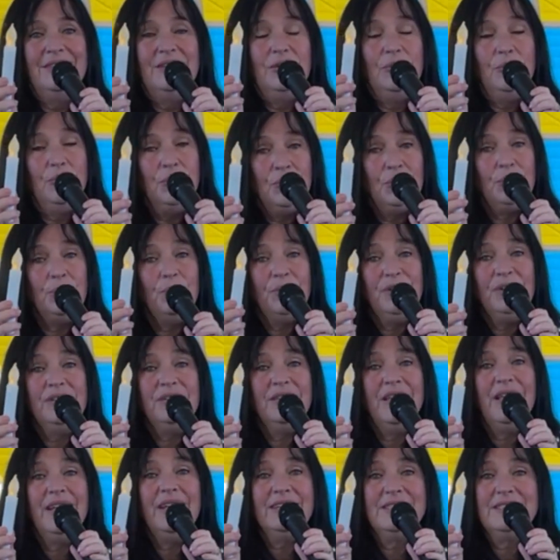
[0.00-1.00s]
will bring
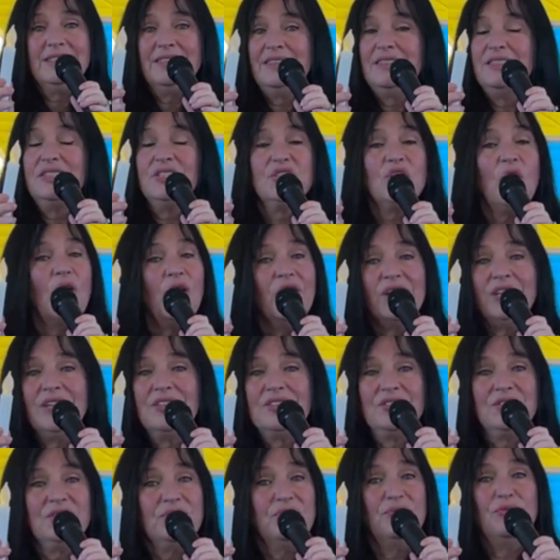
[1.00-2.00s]
light to the
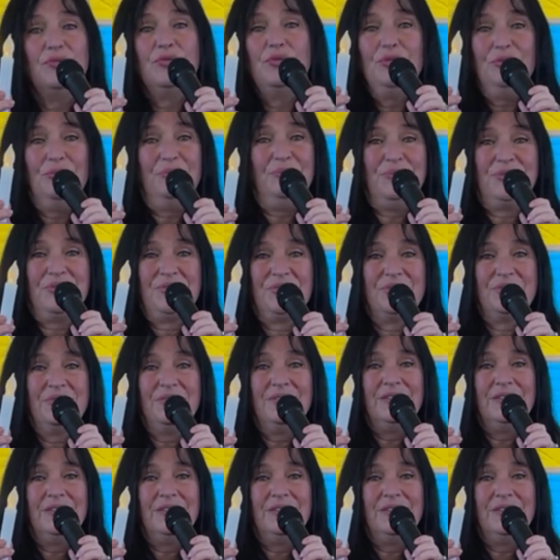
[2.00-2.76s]
darkest of rooms.